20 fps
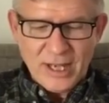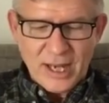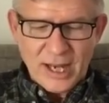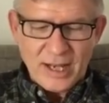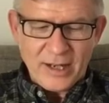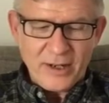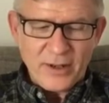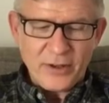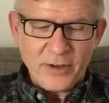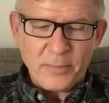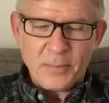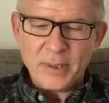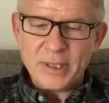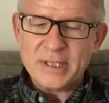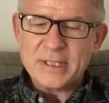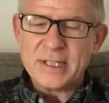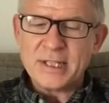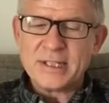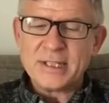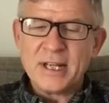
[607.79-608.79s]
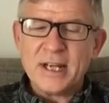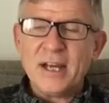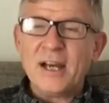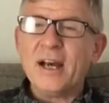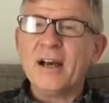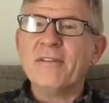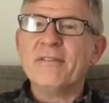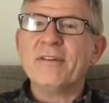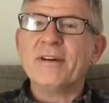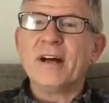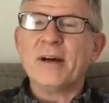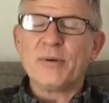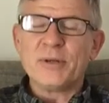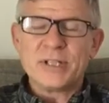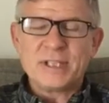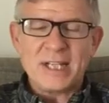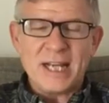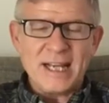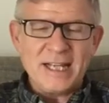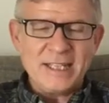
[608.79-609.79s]
and other pieces of our
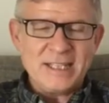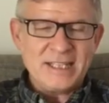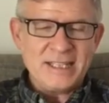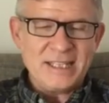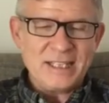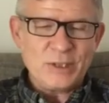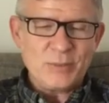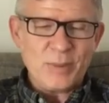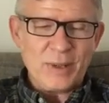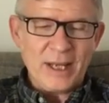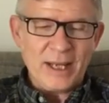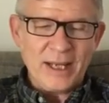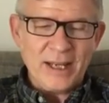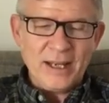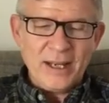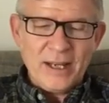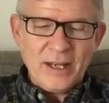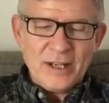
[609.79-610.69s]
science display